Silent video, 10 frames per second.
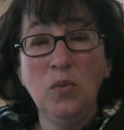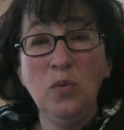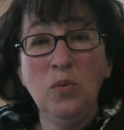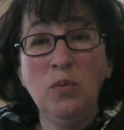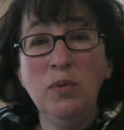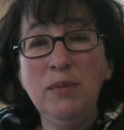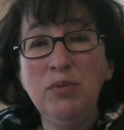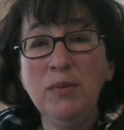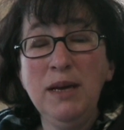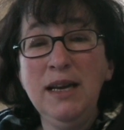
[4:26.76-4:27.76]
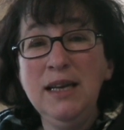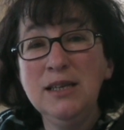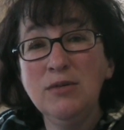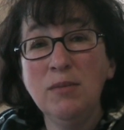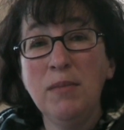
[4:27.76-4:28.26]
we probably need
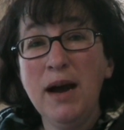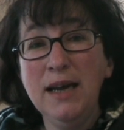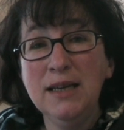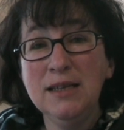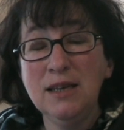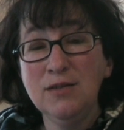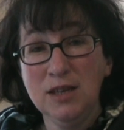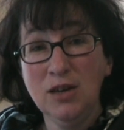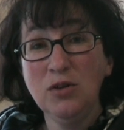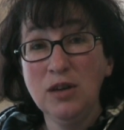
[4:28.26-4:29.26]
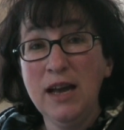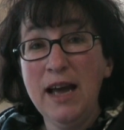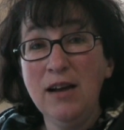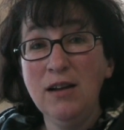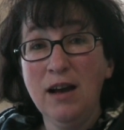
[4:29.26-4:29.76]
to remind ourselves to look at
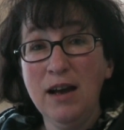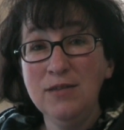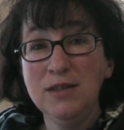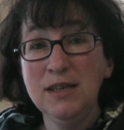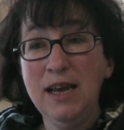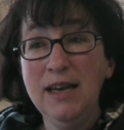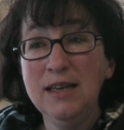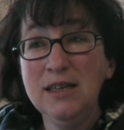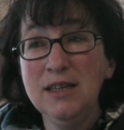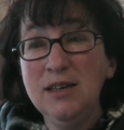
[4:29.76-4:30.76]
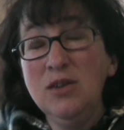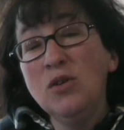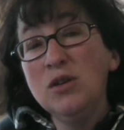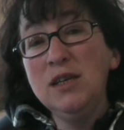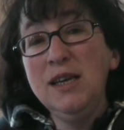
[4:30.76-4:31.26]
our lives and
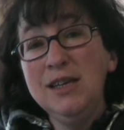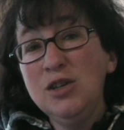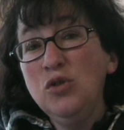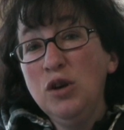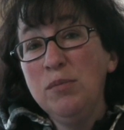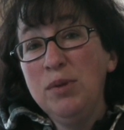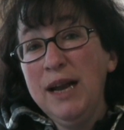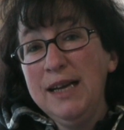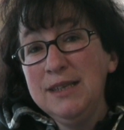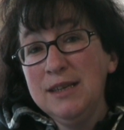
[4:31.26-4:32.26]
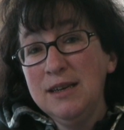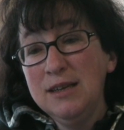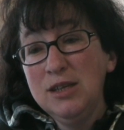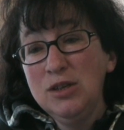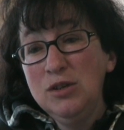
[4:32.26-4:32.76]
not to get too
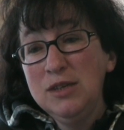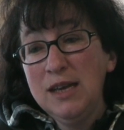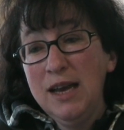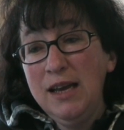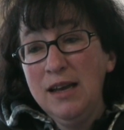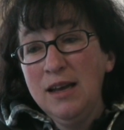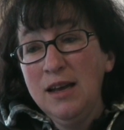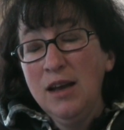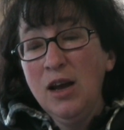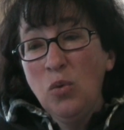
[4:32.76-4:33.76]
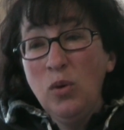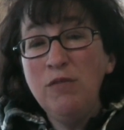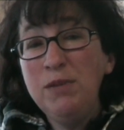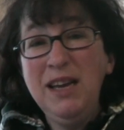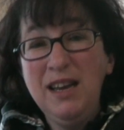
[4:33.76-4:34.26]
complacent, to say,
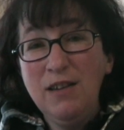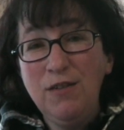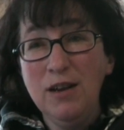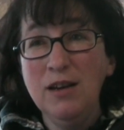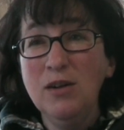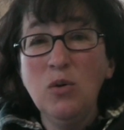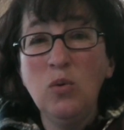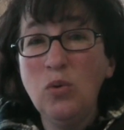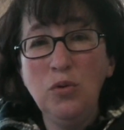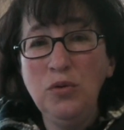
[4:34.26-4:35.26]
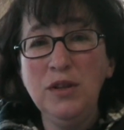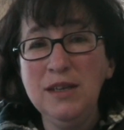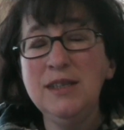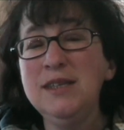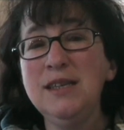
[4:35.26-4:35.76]
we've been given all
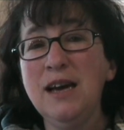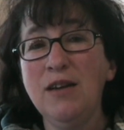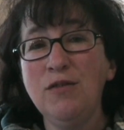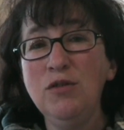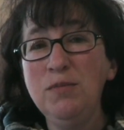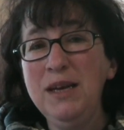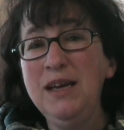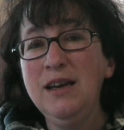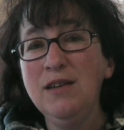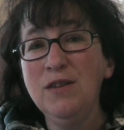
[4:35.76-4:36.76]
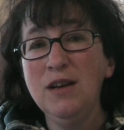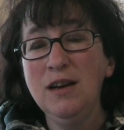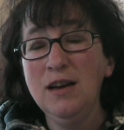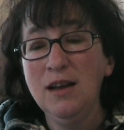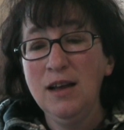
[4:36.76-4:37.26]
this stuff. We've been
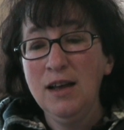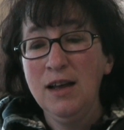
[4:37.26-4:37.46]
given